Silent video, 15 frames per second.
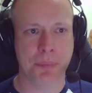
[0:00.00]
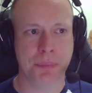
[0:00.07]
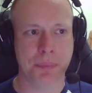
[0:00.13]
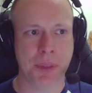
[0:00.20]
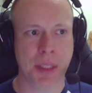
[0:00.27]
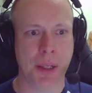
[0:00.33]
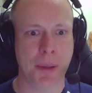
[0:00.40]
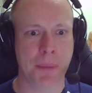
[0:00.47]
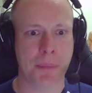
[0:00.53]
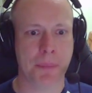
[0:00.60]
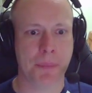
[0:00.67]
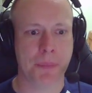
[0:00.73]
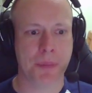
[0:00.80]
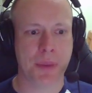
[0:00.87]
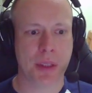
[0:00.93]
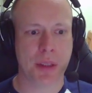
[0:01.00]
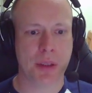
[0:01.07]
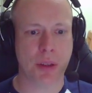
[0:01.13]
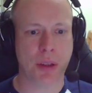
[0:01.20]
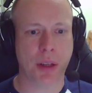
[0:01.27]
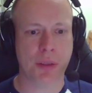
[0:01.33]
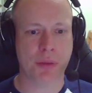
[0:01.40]
Yeah, so
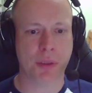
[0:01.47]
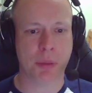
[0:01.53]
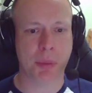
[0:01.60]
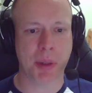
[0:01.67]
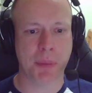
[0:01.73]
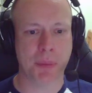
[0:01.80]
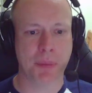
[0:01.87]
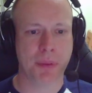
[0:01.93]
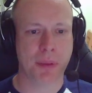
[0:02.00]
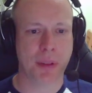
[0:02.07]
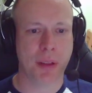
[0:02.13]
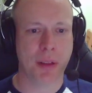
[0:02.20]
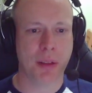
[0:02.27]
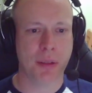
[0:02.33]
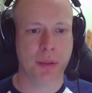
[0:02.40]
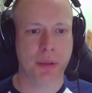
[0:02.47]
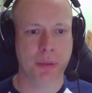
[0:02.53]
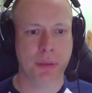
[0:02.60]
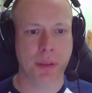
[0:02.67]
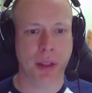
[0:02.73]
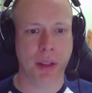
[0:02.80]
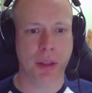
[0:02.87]
that's for me.
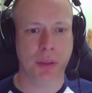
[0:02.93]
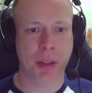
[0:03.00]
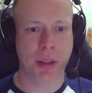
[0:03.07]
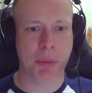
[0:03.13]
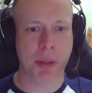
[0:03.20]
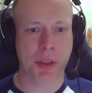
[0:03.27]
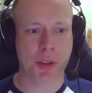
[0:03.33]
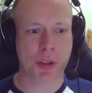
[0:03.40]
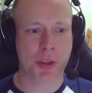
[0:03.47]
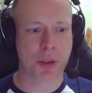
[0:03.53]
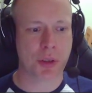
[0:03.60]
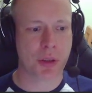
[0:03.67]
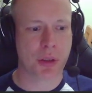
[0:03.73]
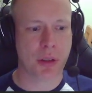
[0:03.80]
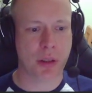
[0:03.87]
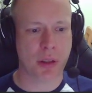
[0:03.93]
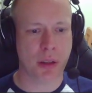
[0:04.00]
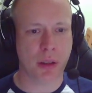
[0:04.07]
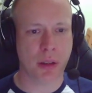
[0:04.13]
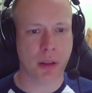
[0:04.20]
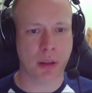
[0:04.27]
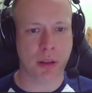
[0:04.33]
Thank you very much.
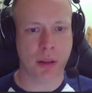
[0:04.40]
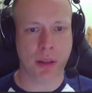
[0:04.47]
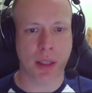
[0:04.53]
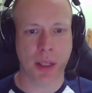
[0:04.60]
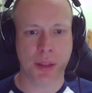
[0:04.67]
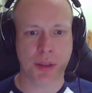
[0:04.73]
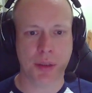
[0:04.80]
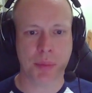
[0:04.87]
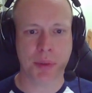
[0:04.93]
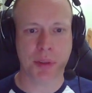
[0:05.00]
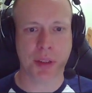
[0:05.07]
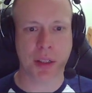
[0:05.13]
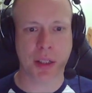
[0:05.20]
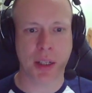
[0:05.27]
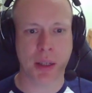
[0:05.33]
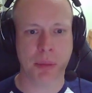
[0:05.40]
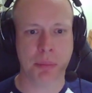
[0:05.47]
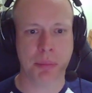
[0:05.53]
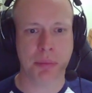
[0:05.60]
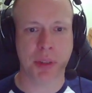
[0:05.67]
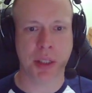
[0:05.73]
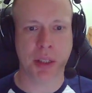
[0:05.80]
Like, subscribe.
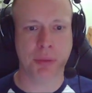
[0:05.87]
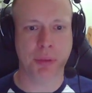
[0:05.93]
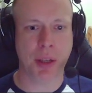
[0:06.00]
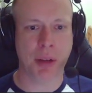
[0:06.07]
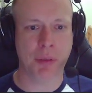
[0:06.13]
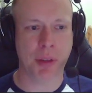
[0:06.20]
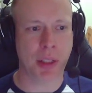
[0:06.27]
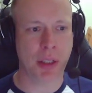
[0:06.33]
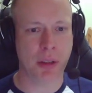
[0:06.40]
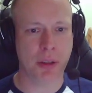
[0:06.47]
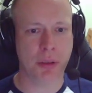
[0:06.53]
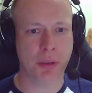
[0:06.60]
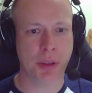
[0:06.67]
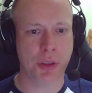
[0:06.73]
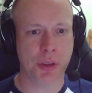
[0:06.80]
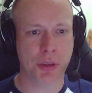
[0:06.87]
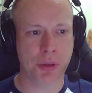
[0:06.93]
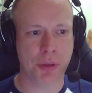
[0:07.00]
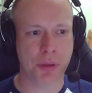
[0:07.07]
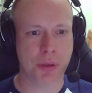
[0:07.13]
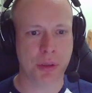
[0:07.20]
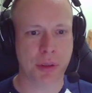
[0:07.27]
If you have any code
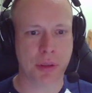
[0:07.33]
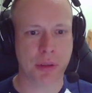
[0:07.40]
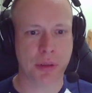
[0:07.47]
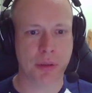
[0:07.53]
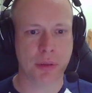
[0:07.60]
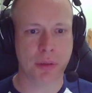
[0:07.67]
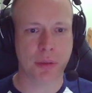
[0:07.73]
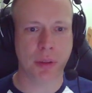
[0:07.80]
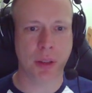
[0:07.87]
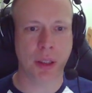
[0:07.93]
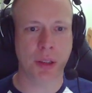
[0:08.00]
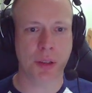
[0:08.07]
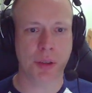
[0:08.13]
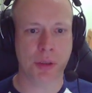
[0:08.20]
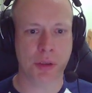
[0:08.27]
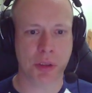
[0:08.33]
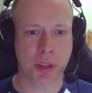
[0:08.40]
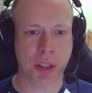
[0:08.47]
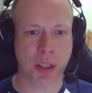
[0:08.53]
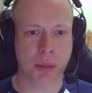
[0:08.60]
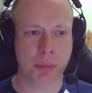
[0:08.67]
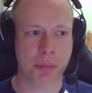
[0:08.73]
issues in a C
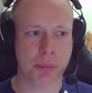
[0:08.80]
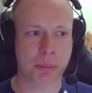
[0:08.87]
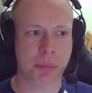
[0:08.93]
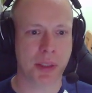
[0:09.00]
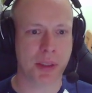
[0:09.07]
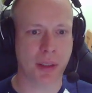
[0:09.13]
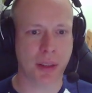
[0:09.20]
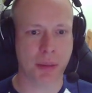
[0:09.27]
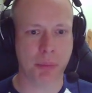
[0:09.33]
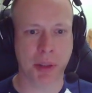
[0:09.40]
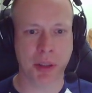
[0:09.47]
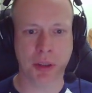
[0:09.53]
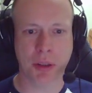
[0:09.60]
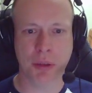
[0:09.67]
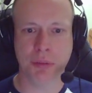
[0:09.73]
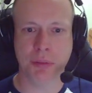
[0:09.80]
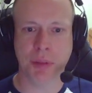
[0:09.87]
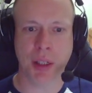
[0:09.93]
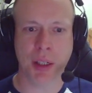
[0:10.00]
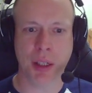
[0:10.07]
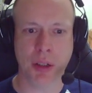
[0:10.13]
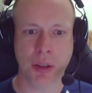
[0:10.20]
sharp, please let me know. I
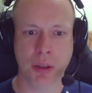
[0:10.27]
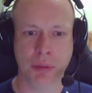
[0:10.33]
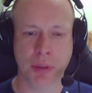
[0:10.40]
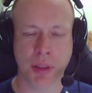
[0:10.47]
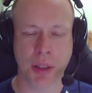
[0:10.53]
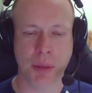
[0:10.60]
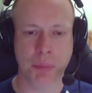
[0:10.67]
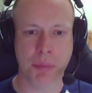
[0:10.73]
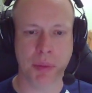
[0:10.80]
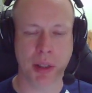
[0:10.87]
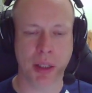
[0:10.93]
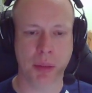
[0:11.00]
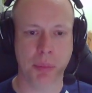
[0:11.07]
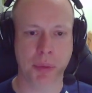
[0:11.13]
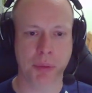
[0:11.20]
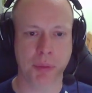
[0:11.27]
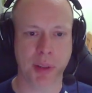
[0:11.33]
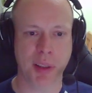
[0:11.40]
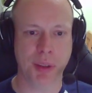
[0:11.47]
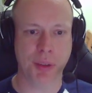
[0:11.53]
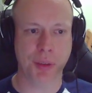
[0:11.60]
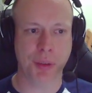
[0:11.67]
can go over them, help you with
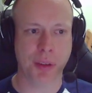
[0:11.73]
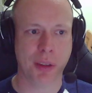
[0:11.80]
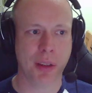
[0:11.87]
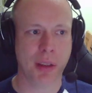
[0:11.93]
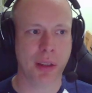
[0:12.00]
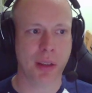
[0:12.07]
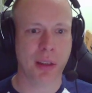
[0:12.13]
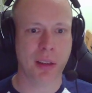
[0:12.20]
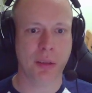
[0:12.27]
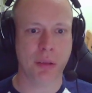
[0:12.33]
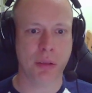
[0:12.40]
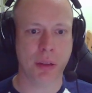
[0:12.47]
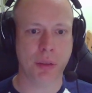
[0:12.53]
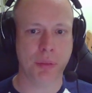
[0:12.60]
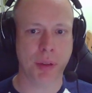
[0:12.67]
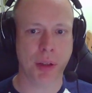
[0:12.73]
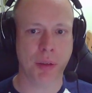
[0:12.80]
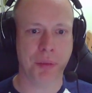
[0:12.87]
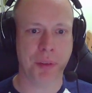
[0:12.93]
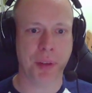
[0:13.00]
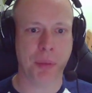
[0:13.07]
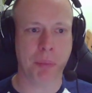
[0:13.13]
this. Or if you have
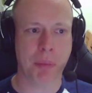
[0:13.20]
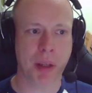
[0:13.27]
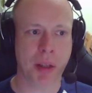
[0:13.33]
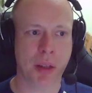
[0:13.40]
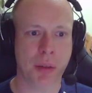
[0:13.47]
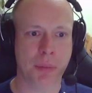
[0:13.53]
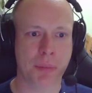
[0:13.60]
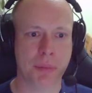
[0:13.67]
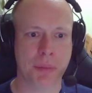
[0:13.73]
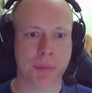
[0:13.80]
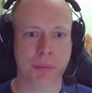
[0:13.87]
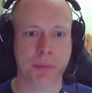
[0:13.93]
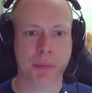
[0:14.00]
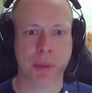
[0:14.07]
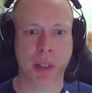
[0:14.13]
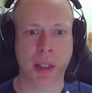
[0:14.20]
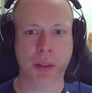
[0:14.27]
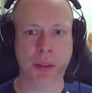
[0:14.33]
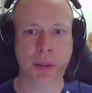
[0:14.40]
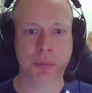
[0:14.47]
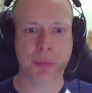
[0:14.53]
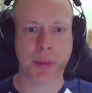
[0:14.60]
some
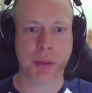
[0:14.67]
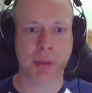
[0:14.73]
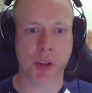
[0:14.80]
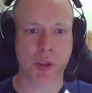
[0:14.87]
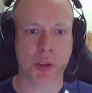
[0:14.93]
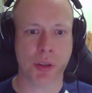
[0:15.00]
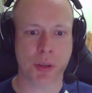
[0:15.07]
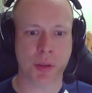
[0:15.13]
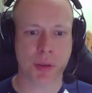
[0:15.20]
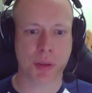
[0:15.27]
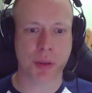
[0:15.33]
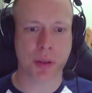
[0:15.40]
other questions.